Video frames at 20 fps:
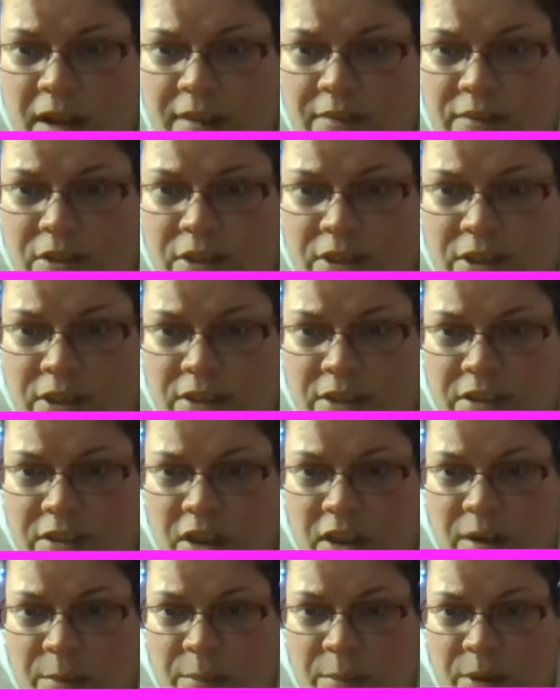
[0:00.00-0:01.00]
I've learned a
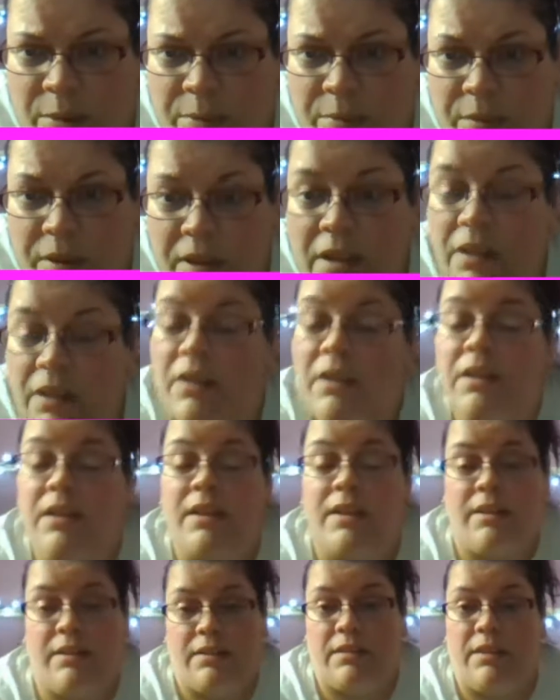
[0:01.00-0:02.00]
lot about.
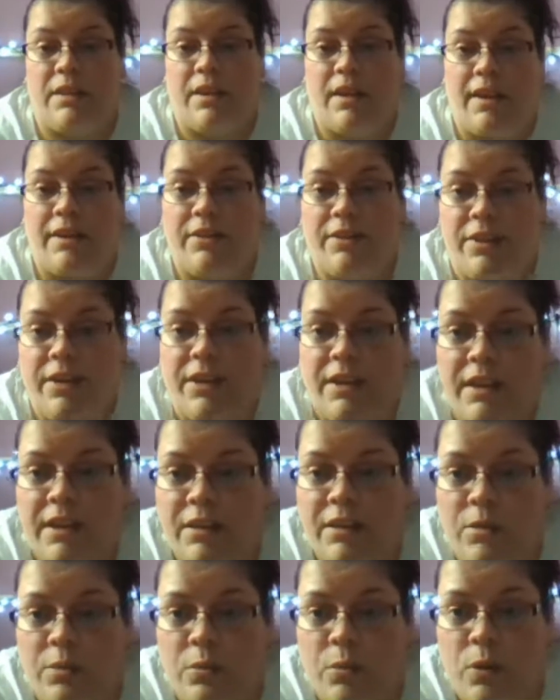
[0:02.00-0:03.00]
I
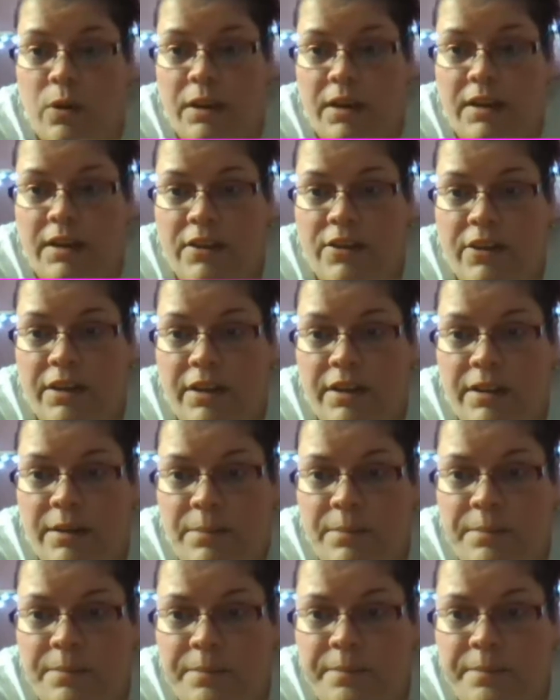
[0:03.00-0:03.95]
agree, 100.